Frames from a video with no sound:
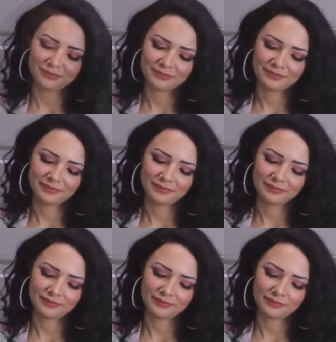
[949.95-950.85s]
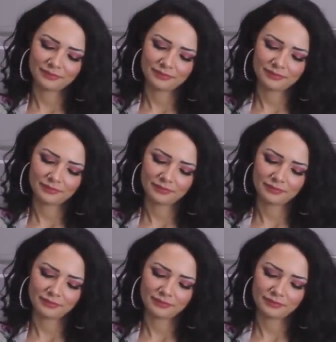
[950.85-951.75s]

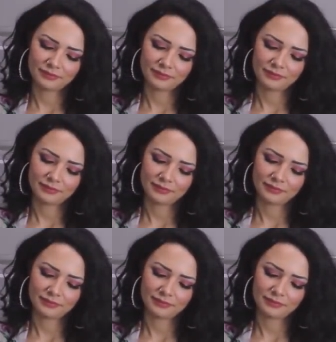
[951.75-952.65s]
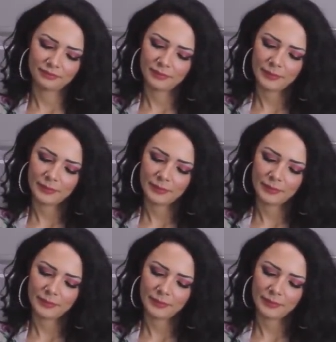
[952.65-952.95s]
No one is speaking in this clip.